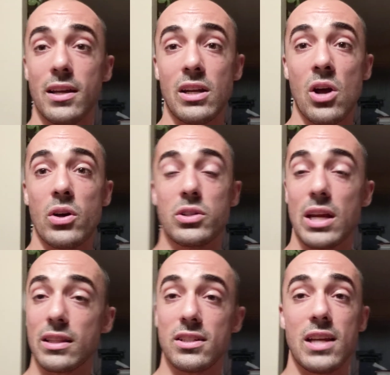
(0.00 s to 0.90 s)
It's
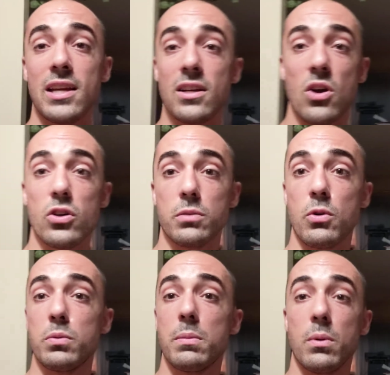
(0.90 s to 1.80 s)
like the saying goes,
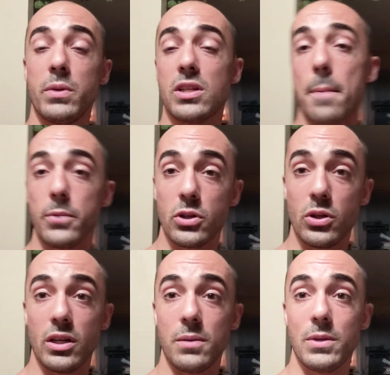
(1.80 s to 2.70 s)
most people miss
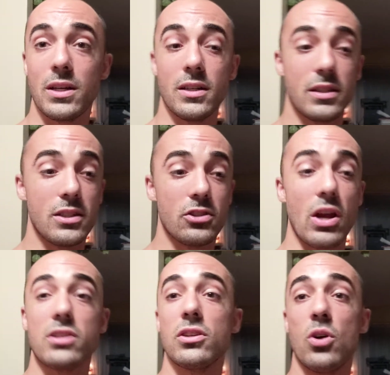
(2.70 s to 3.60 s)
opportunity because it's
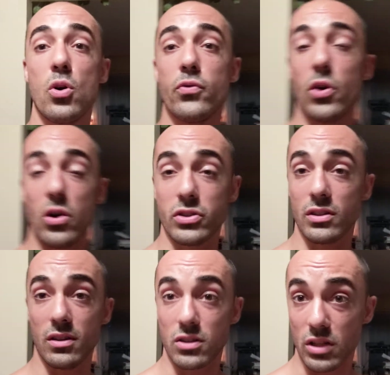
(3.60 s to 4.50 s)
dressed in overalls
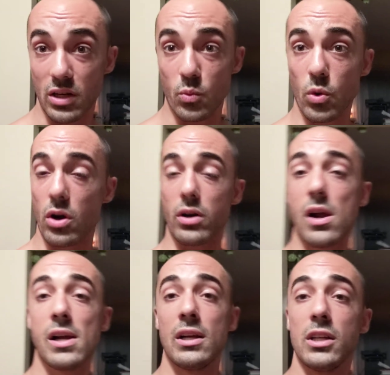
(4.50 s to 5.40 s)
and looks like work.